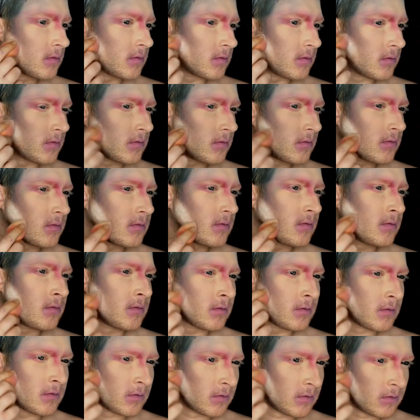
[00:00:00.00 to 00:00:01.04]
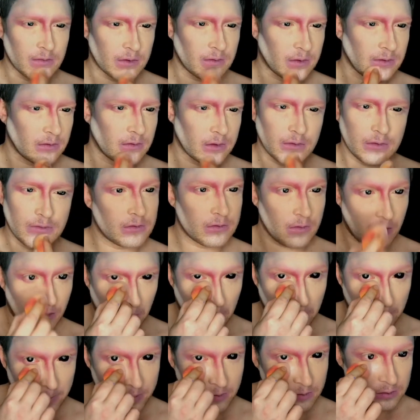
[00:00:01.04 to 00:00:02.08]
and this is the dramatic
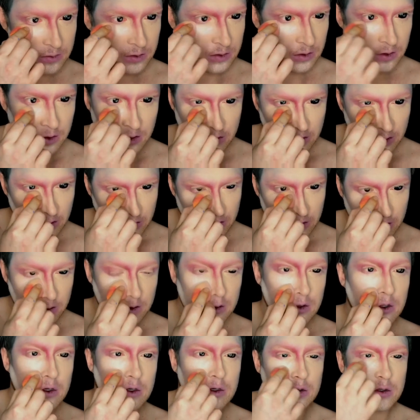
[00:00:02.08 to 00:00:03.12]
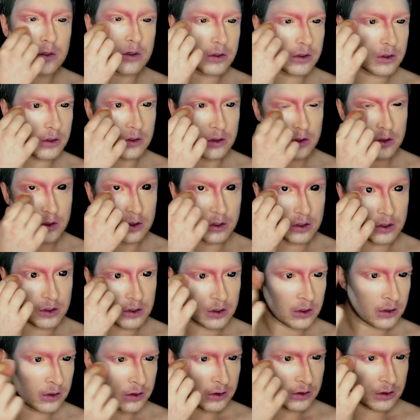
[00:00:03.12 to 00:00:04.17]
highlights I was talking about, using that
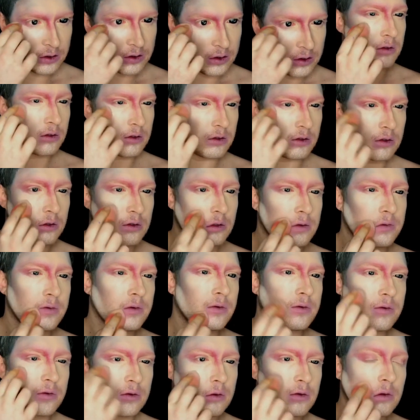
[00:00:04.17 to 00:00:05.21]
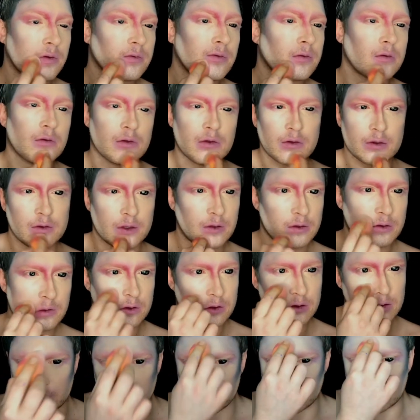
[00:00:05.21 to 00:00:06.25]
stark white. The good thing about a cream
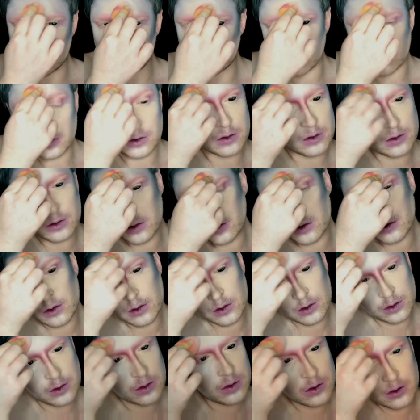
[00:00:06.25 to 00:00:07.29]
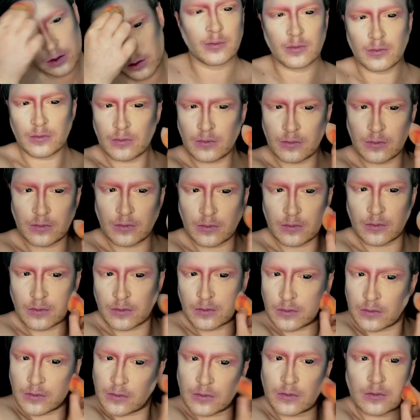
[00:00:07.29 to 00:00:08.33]
product is that it will blend
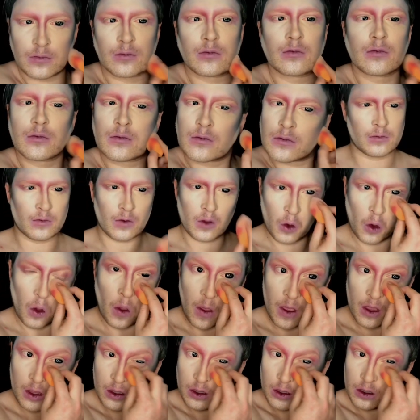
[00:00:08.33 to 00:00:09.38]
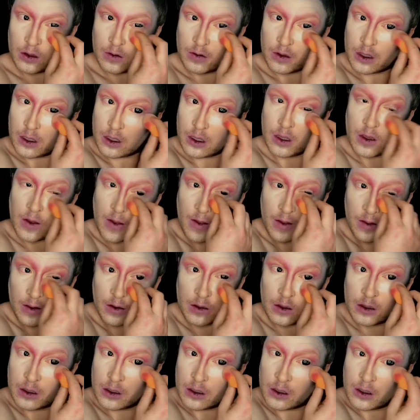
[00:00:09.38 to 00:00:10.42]
with the heat of your skin and
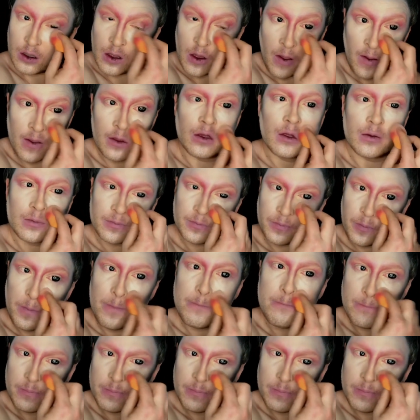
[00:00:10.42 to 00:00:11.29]
sink right in,